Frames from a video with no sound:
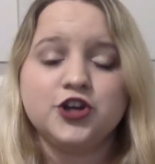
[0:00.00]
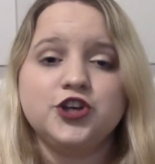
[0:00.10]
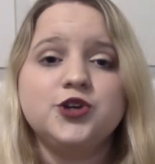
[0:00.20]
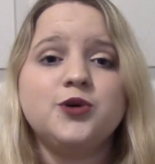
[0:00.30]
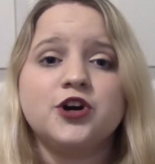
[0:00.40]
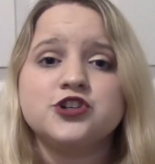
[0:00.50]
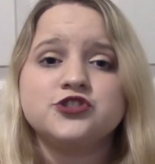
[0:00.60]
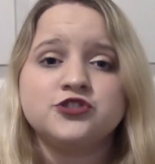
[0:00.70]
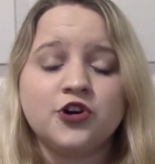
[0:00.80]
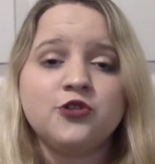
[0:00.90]
you are
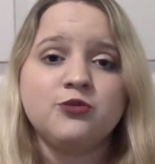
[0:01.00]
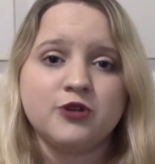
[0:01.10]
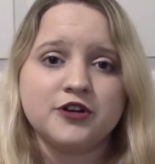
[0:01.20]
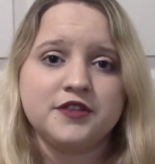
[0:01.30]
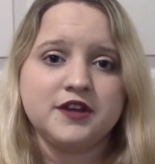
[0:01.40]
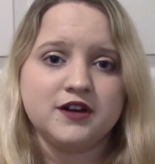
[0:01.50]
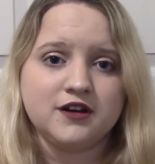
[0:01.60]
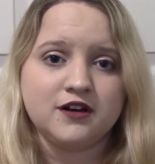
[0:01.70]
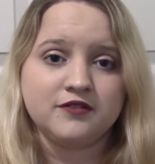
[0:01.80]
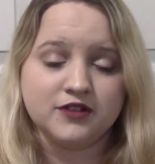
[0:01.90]
so worthy
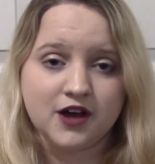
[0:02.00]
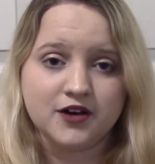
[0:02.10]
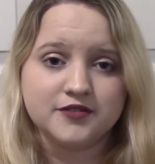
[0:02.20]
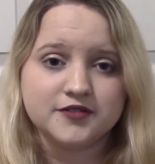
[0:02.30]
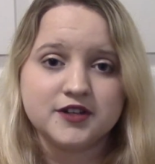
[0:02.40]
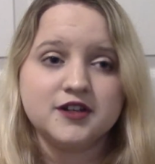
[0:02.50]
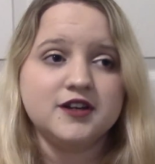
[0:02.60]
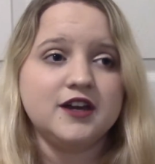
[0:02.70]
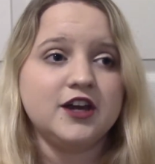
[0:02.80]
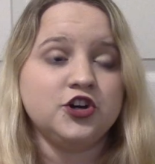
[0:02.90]
of love,
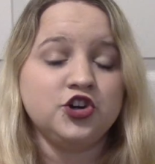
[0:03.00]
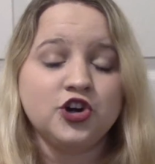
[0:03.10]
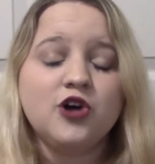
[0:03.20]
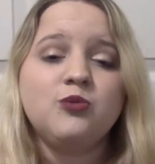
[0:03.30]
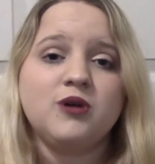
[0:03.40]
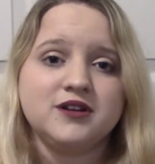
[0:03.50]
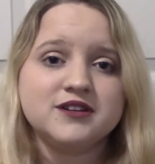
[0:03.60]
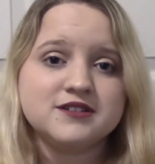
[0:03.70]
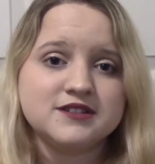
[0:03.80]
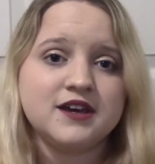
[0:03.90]
and no one
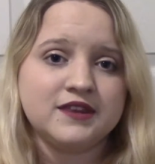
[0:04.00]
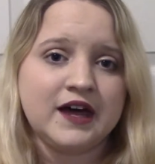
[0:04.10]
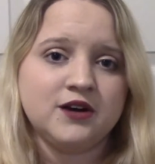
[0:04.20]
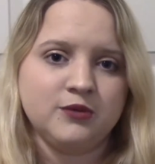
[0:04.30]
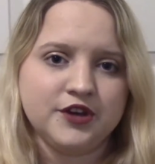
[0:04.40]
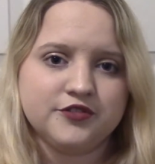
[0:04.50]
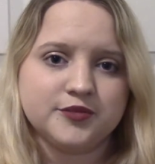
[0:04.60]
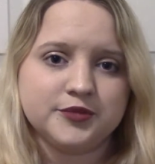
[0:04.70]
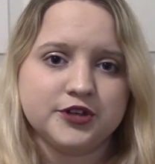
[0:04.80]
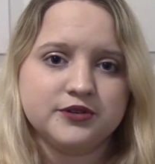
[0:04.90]
can take that away from
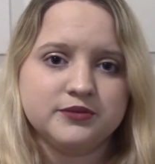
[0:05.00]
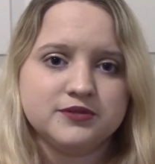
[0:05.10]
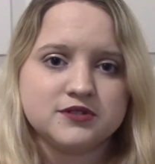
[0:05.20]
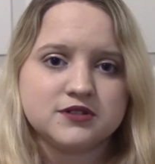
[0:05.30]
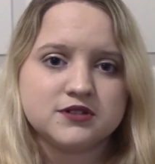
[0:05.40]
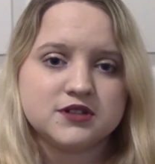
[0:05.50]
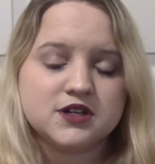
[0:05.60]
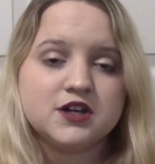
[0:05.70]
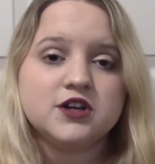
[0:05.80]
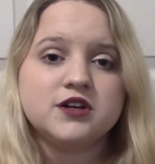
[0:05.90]
you.
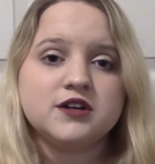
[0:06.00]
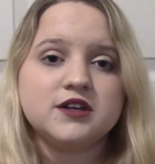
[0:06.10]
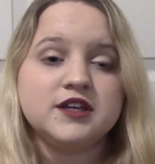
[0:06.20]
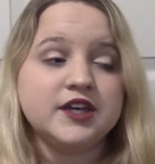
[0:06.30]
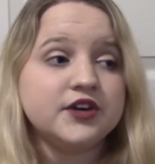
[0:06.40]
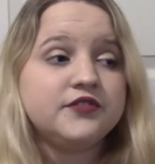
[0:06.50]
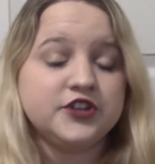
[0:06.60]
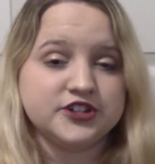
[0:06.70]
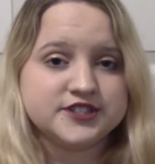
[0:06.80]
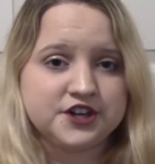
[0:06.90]
Give
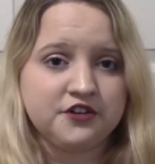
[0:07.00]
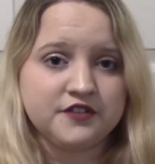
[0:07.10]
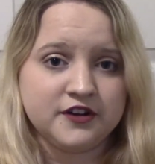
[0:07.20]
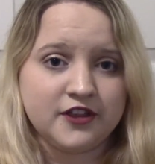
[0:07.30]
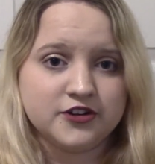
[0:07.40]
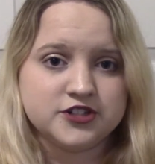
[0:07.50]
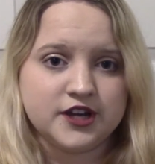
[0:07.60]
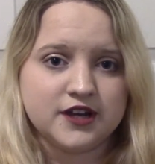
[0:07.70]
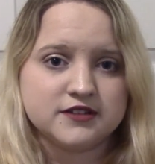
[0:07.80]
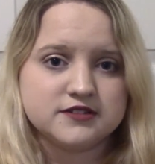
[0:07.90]
yourself another
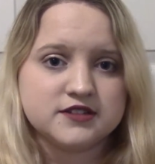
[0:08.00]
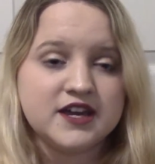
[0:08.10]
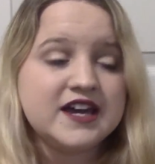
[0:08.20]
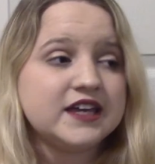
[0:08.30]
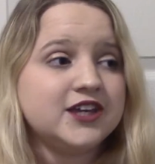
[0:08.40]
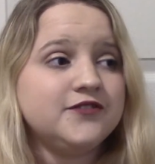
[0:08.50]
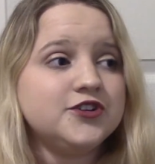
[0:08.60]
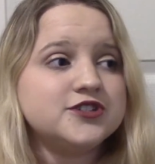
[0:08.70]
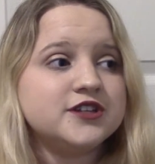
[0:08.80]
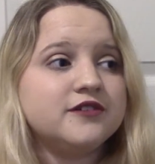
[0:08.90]
chance. Give
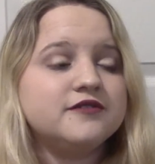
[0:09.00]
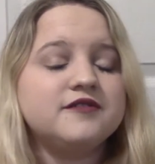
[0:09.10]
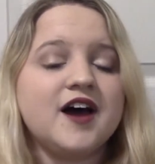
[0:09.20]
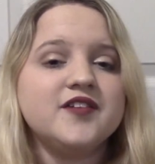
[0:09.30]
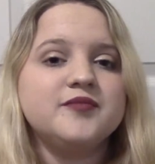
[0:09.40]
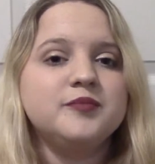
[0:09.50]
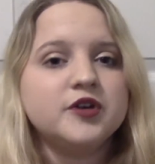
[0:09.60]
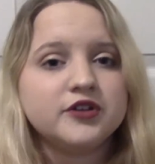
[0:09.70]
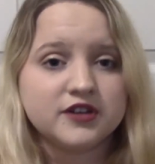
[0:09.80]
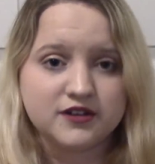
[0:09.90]
yourself 5
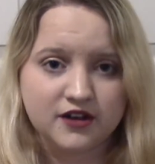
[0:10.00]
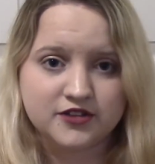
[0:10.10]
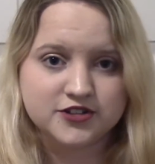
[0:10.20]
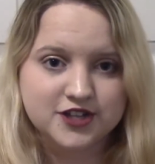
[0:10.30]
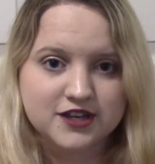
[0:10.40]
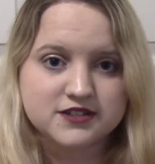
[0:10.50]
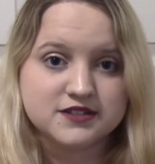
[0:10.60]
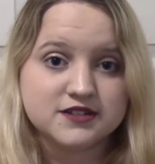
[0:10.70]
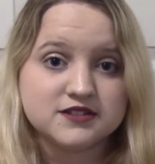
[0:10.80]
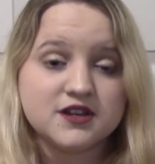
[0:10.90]
million other
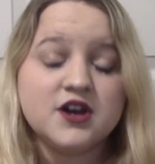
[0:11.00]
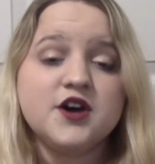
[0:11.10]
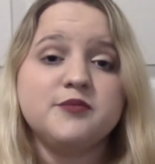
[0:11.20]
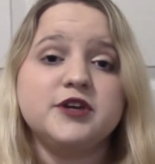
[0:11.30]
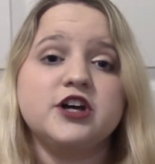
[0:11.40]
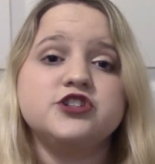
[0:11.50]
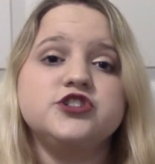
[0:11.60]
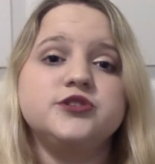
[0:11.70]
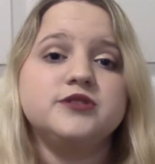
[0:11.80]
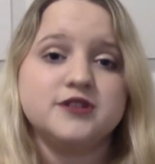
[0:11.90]
chances,
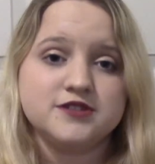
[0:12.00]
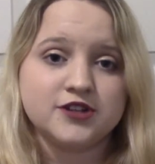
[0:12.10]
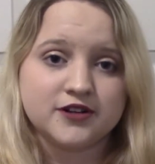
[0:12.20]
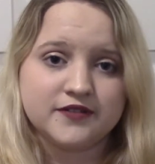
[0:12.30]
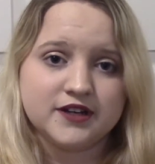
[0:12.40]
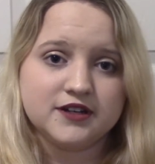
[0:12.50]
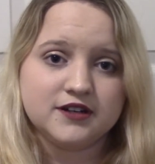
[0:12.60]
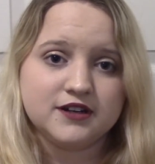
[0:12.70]
because you deserve it.